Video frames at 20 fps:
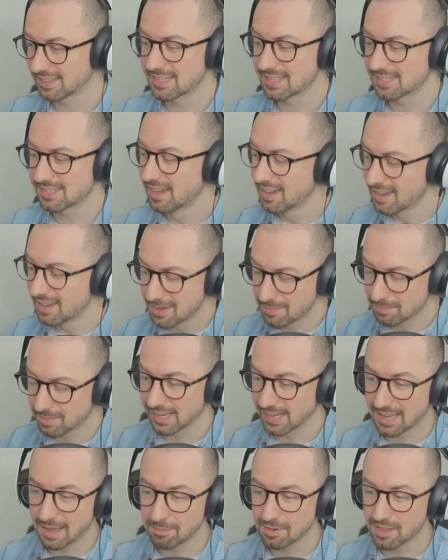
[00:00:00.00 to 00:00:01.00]
there's
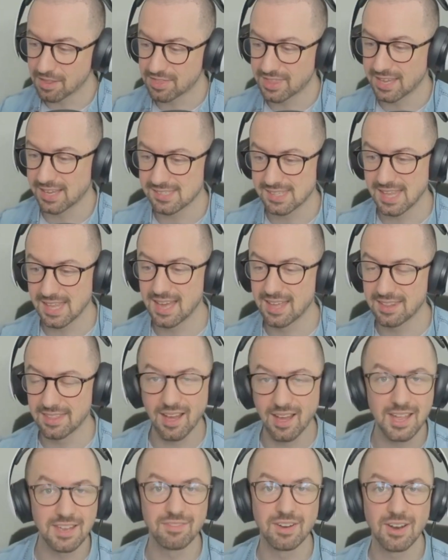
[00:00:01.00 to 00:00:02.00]
been a couple of things there
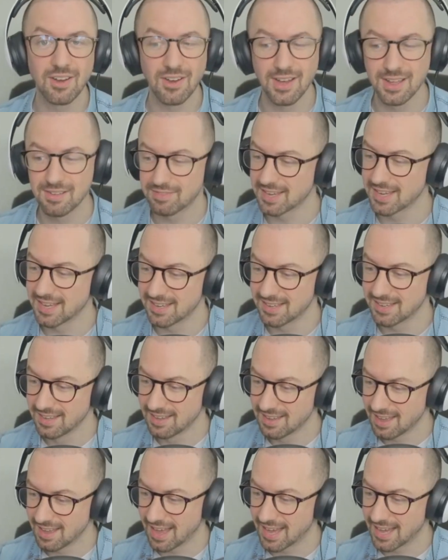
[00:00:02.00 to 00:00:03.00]
that even I've uh,
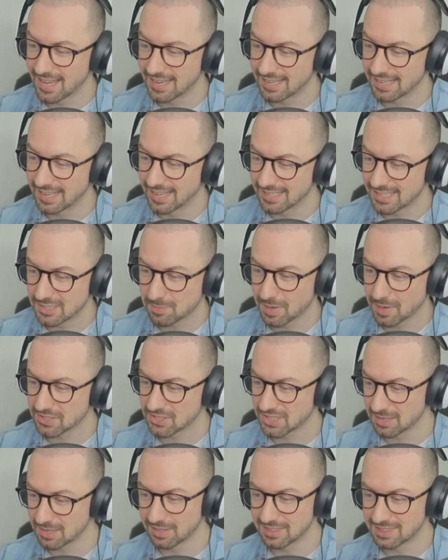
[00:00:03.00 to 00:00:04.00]
uh, learned,
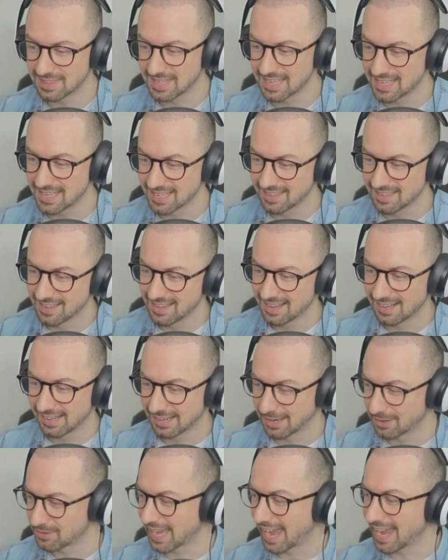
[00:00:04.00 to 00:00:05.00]
especially with the
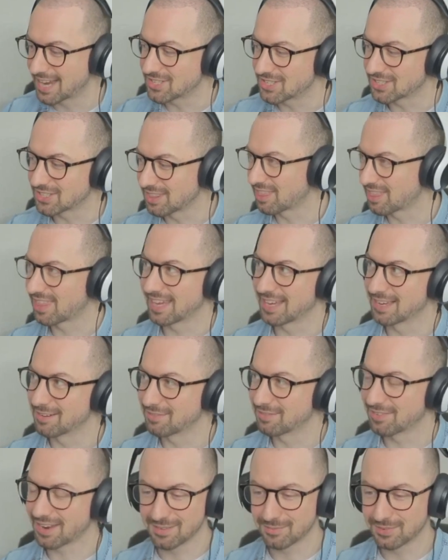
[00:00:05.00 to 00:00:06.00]
location thing
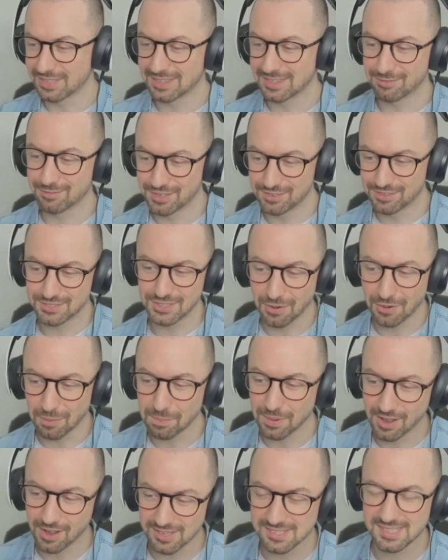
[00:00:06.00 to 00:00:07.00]
of like with the
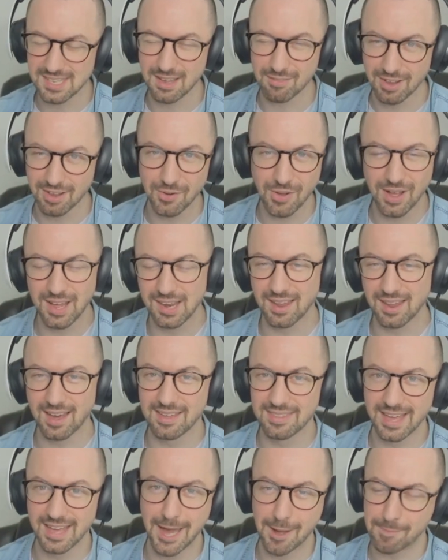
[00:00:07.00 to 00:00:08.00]
rooftop bar stuff. I quite
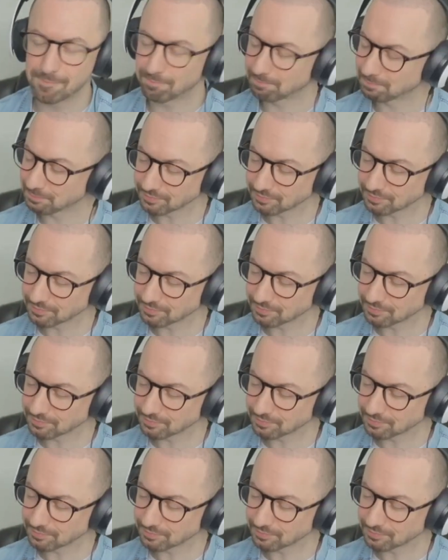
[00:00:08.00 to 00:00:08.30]
like that.